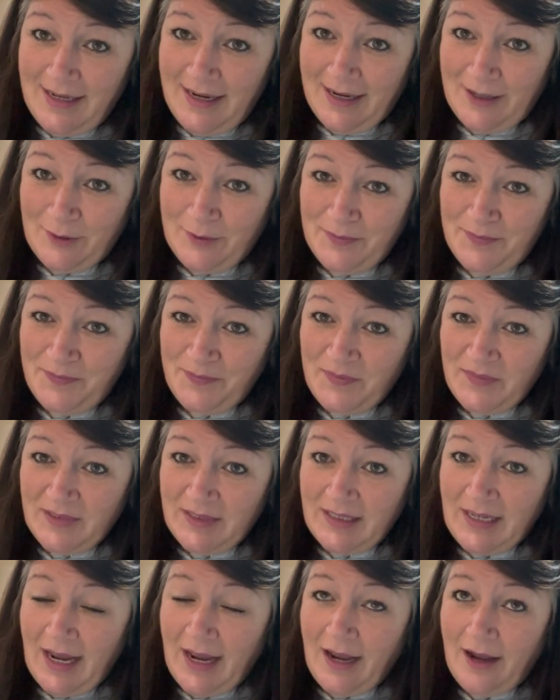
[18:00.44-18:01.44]
out.
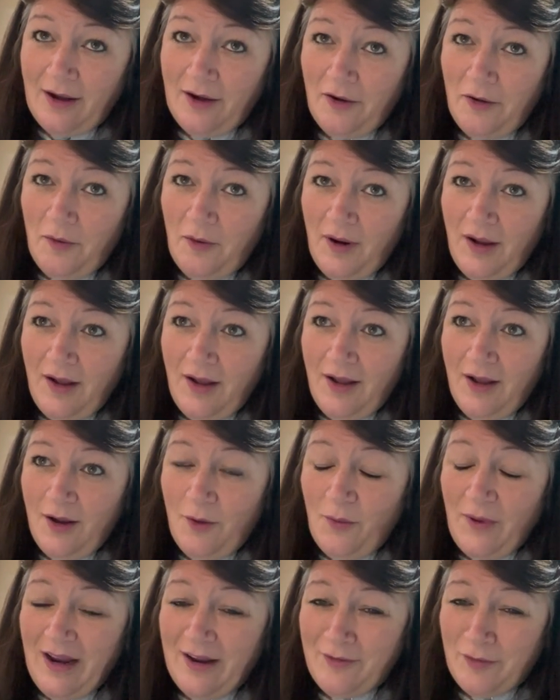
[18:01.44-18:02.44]
Now,
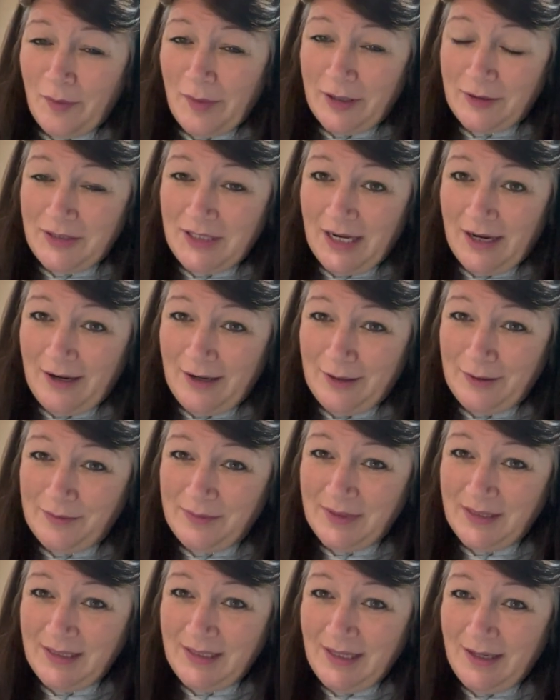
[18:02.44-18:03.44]
we have a motorhome
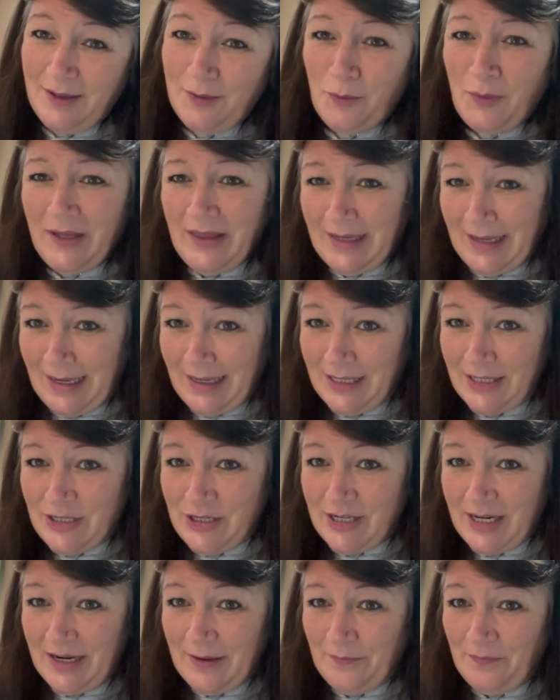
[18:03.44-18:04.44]
with a
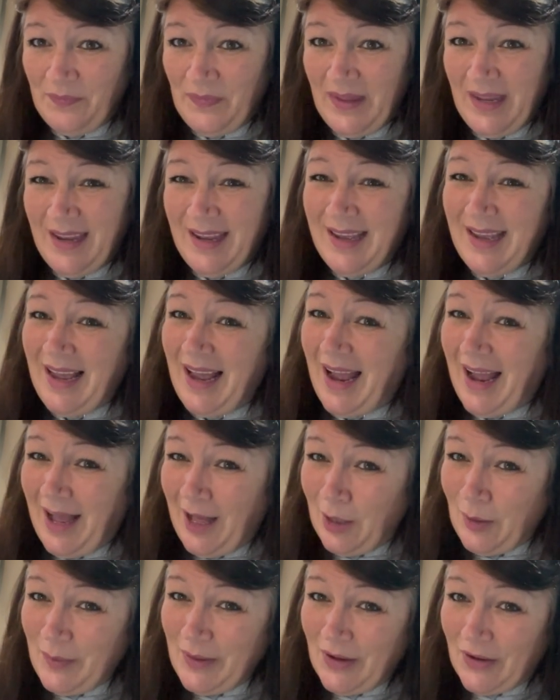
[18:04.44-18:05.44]
kitchen.
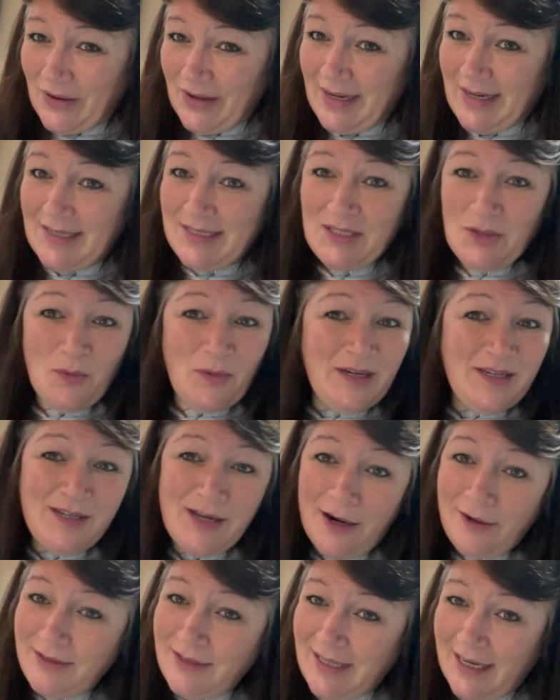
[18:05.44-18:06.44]
I'll be honest, we
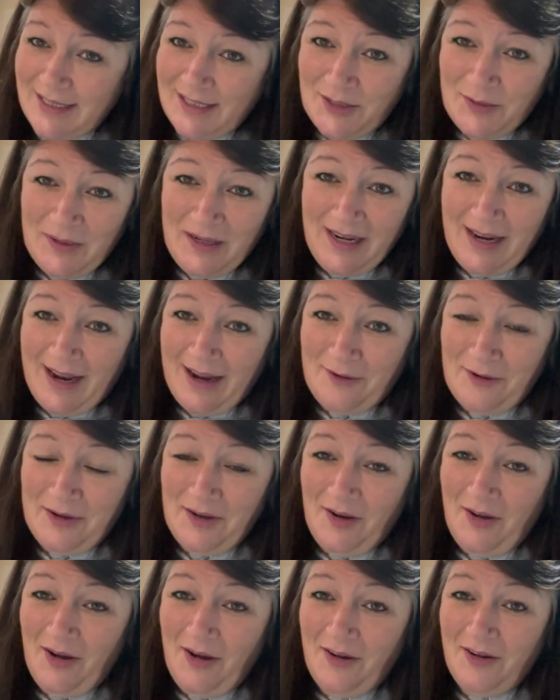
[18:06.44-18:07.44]
don't tend to eat out a
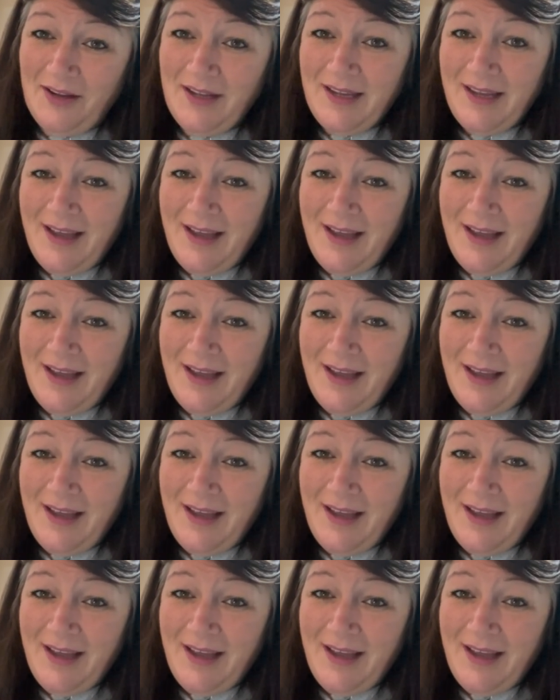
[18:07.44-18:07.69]
lot.